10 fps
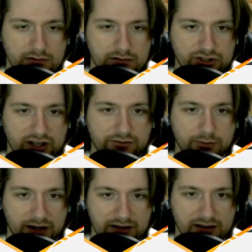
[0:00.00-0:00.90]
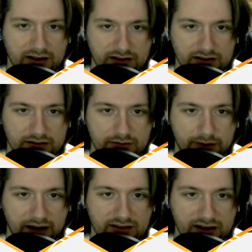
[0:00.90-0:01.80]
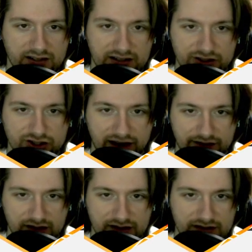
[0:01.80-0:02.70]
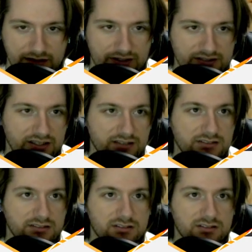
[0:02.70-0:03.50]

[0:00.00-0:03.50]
Java Python. Python in Java. That makes sense.